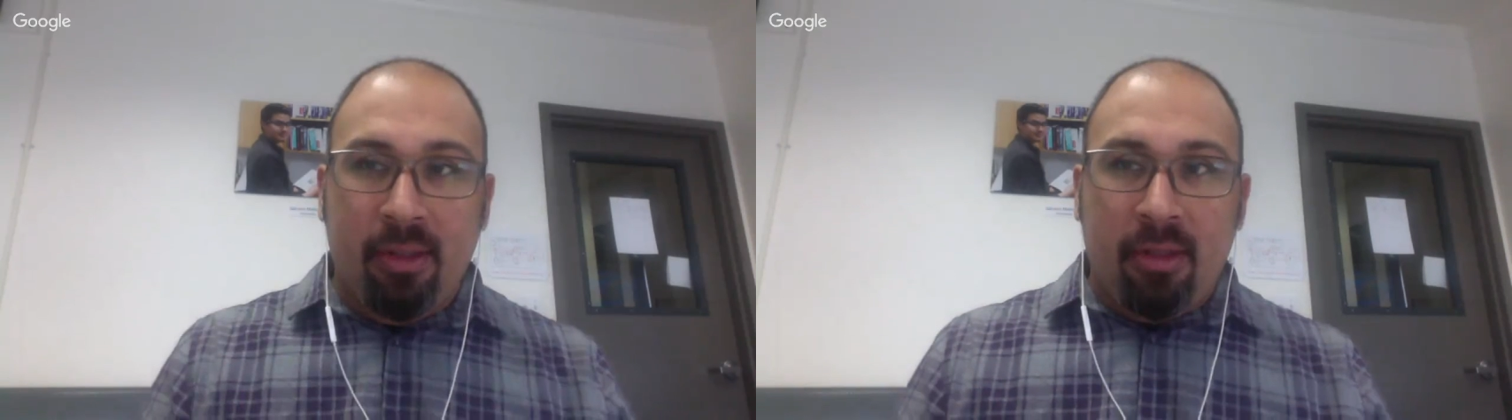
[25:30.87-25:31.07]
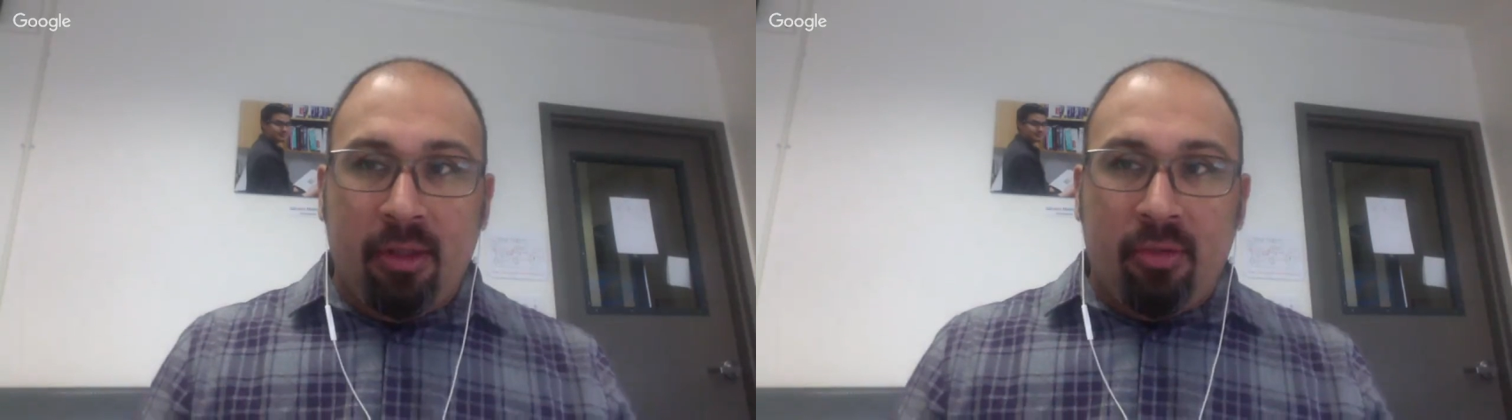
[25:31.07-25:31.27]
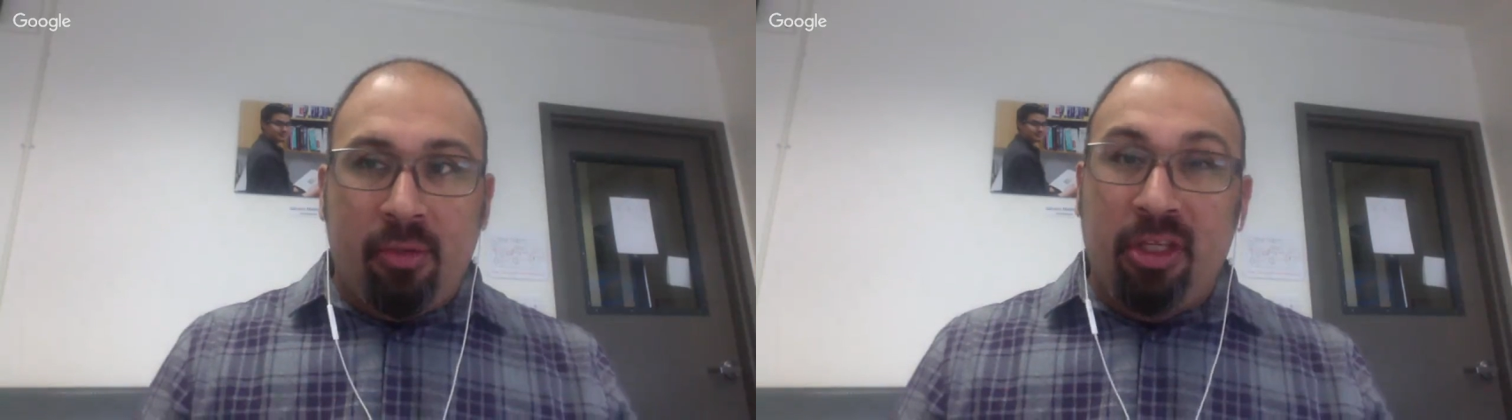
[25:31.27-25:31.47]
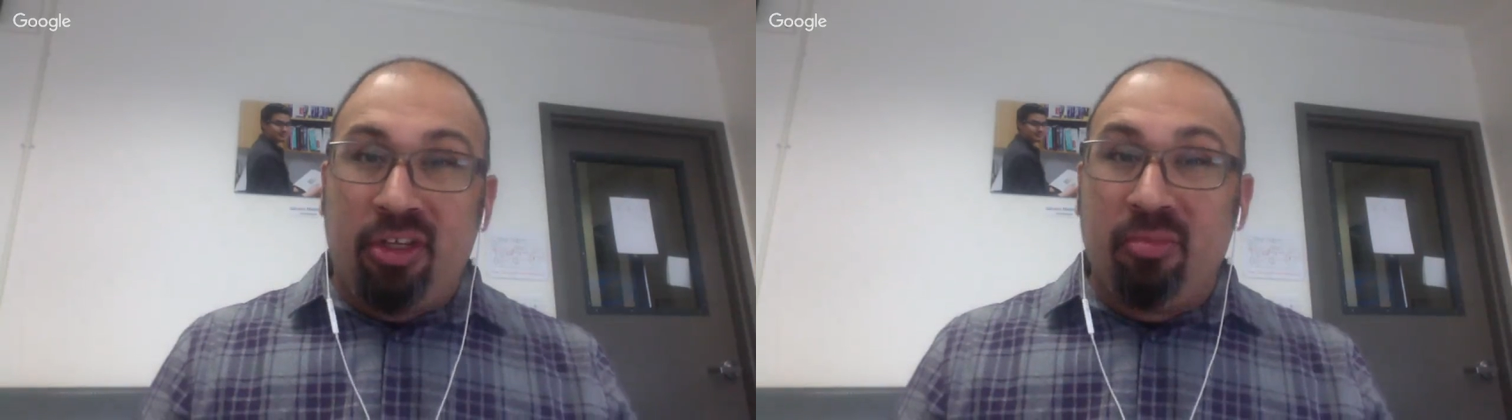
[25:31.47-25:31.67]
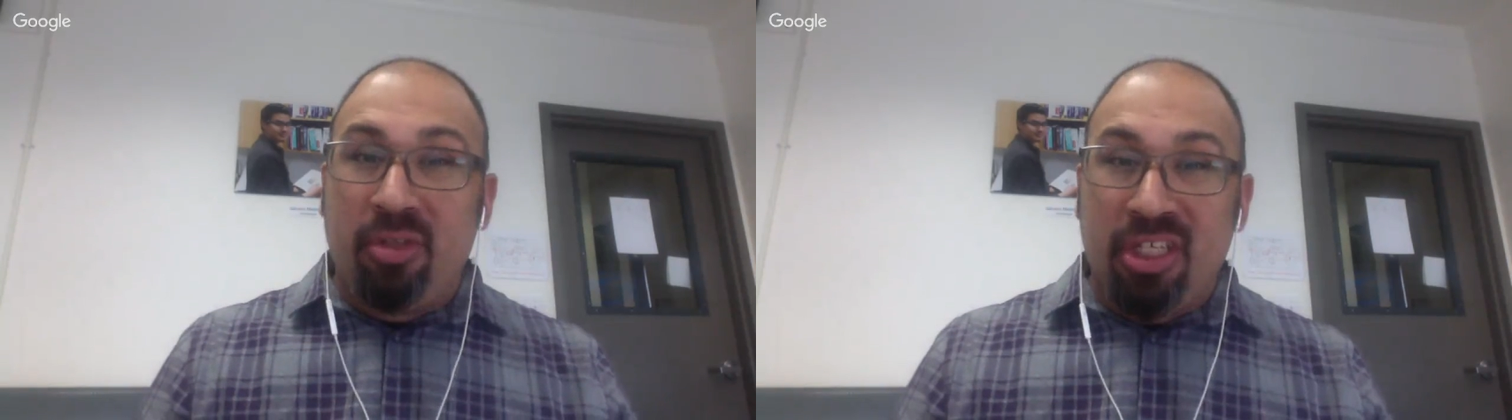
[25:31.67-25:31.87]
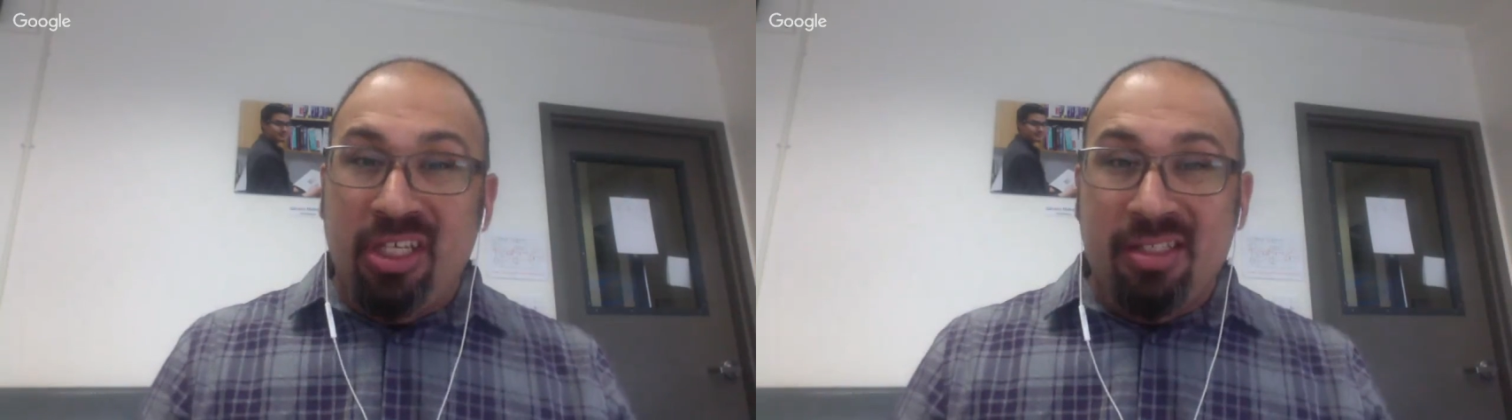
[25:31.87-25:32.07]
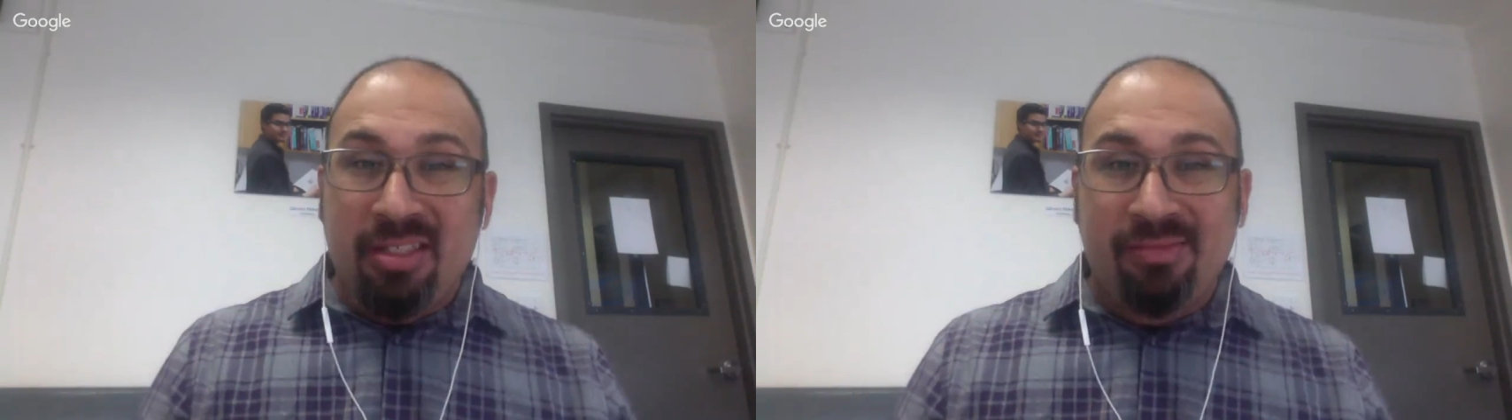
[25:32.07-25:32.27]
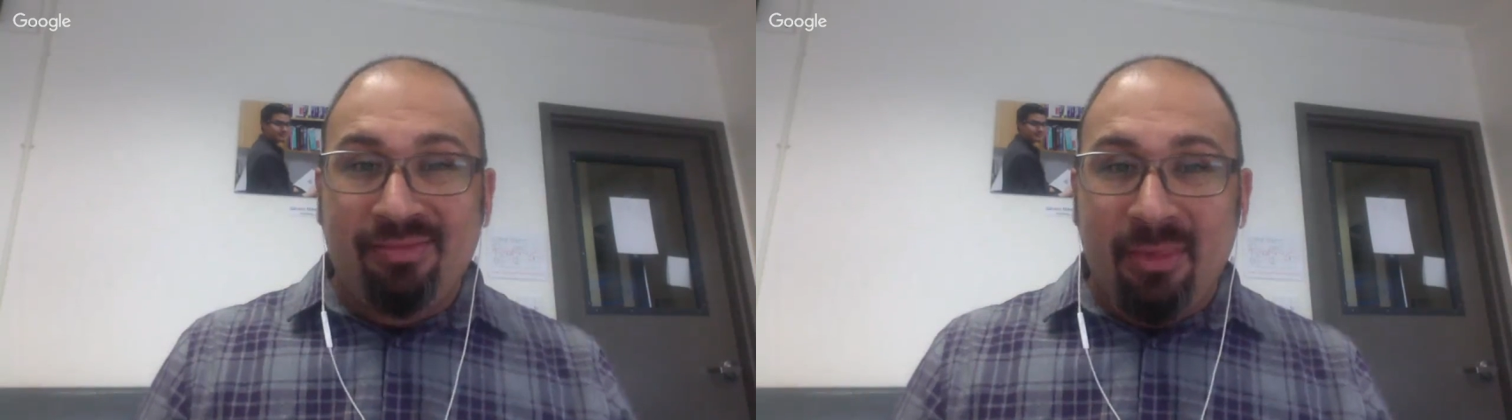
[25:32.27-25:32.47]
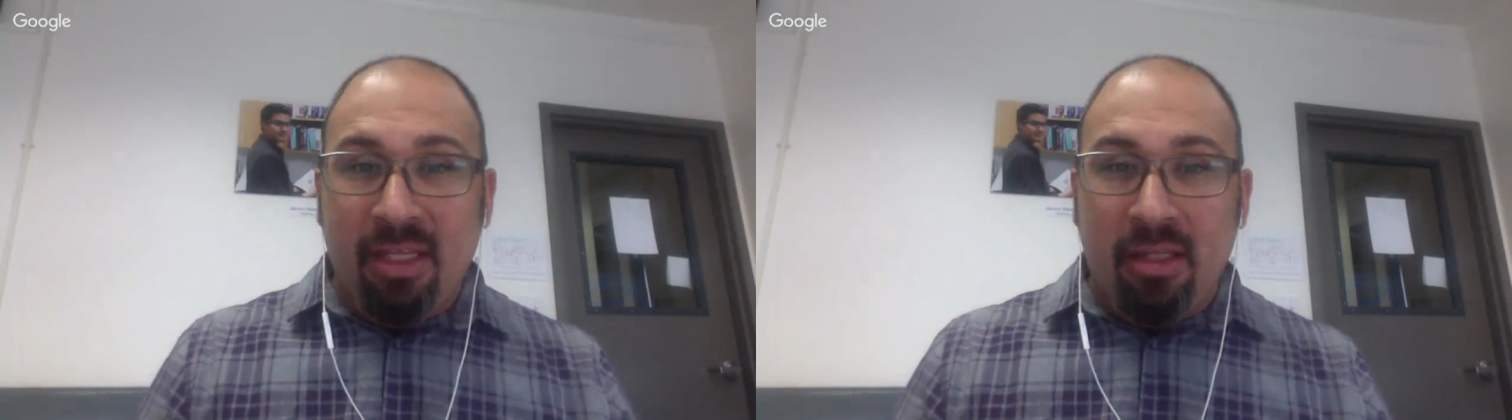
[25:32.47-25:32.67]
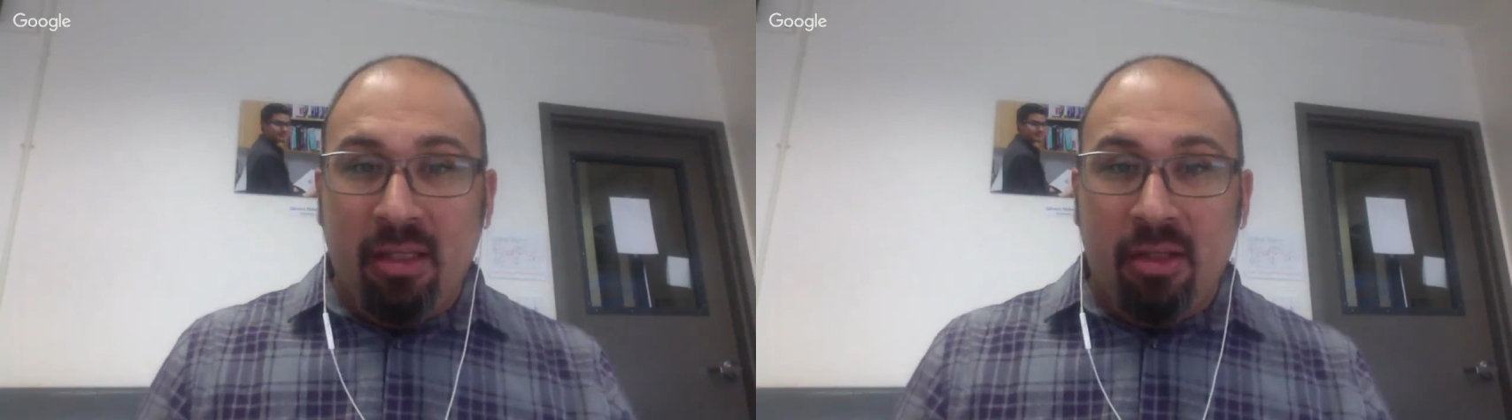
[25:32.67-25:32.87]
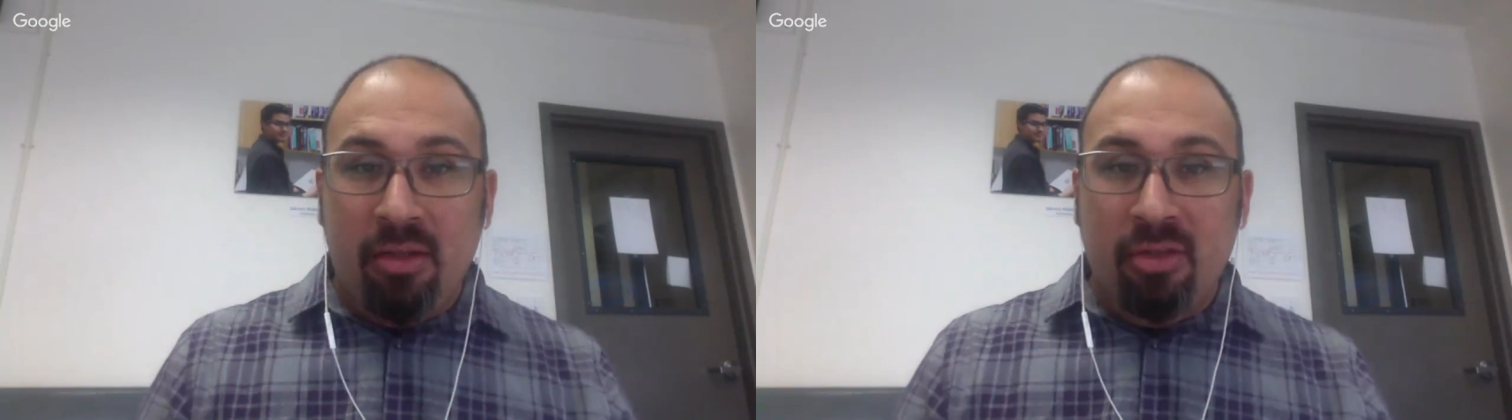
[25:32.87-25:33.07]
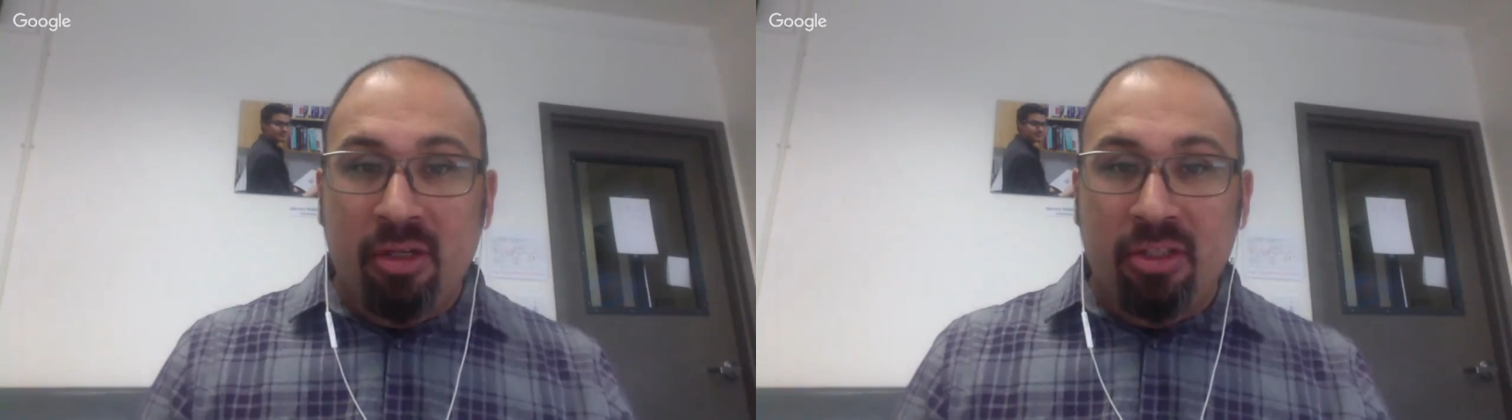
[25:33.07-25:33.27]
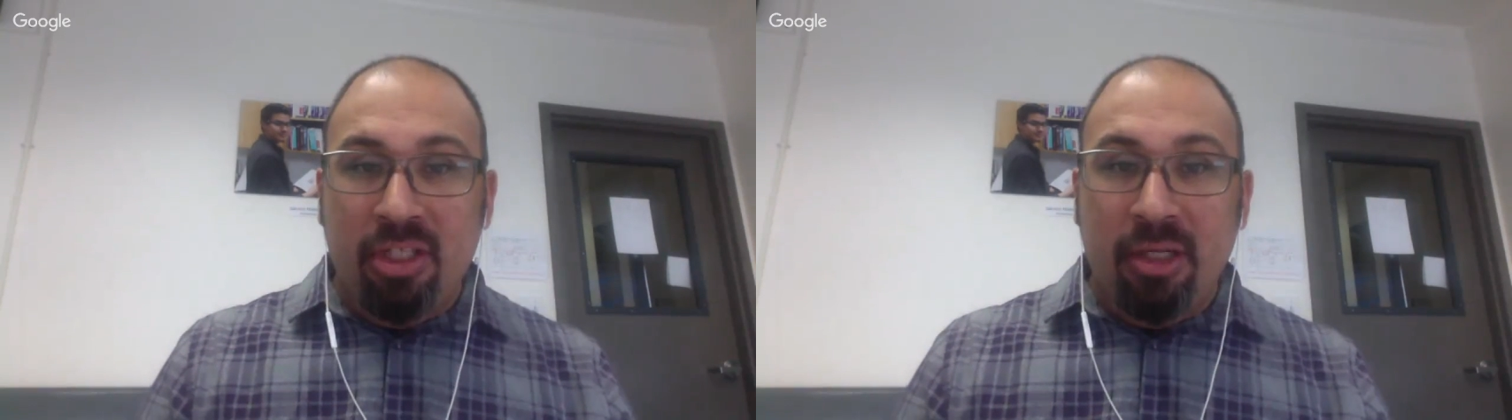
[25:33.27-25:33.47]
we need good machines, and those aren't cheap.